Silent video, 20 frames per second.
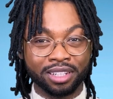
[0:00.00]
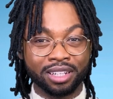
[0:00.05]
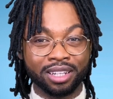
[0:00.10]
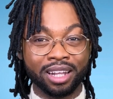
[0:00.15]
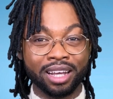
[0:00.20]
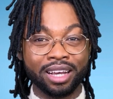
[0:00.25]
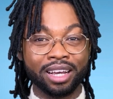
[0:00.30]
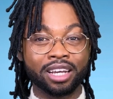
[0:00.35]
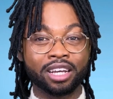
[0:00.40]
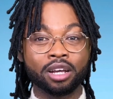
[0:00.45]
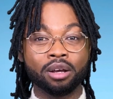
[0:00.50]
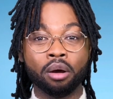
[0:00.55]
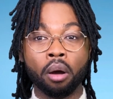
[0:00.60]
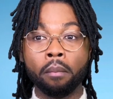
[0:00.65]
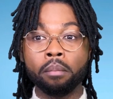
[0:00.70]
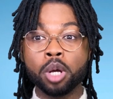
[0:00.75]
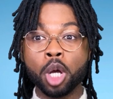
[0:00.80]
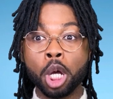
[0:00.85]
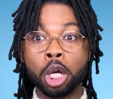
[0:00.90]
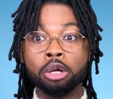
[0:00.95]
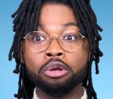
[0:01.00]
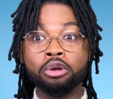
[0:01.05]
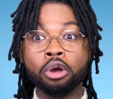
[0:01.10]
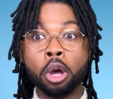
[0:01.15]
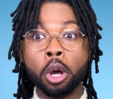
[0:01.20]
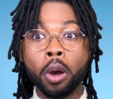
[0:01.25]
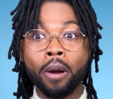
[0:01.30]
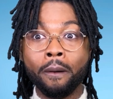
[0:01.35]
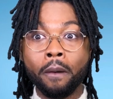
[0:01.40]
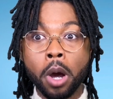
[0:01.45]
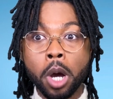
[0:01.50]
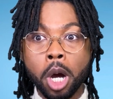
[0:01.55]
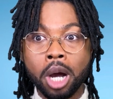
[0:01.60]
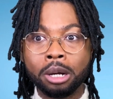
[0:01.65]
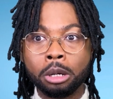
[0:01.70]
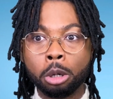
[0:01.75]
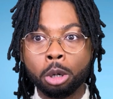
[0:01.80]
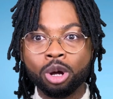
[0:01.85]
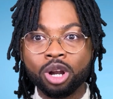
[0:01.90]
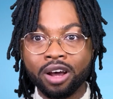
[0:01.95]
Like,
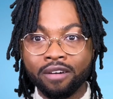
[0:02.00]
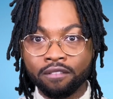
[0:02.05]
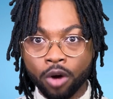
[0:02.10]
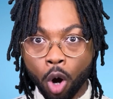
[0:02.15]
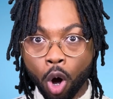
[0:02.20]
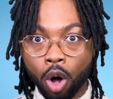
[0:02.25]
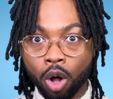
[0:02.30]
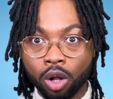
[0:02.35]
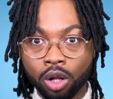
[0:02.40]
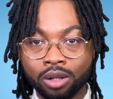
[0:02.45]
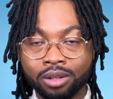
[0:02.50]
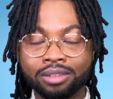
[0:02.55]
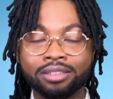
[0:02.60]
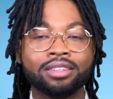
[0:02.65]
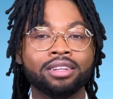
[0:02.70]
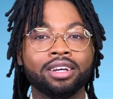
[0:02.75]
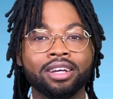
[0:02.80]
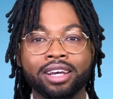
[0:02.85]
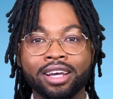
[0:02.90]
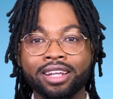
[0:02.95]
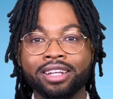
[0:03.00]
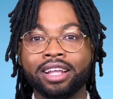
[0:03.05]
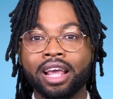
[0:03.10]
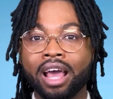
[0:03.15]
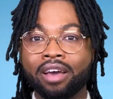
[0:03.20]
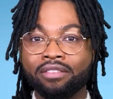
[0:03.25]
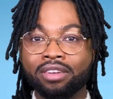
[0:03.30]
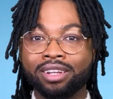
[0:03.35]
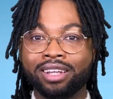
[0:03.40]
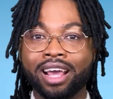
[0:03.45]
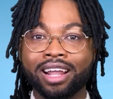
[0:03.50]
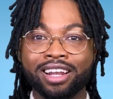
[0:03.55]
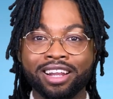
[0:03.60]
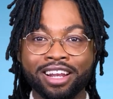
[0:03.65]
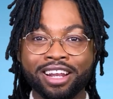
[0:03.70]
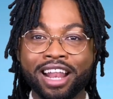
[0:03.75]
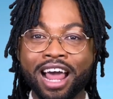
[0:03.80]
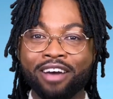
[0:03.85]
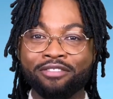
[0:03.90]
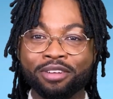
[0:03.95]
beautiful. In Kevin
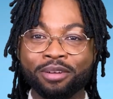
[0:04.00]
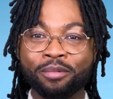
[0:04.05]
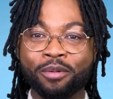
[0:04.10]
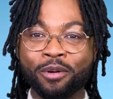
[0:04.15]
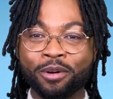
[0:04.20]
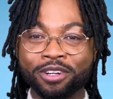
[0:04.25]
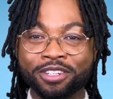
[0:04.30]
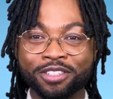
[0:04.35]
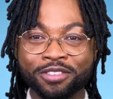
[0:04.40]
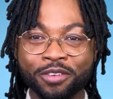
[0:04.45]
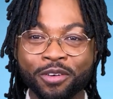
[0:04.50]
Kennedy Davenport's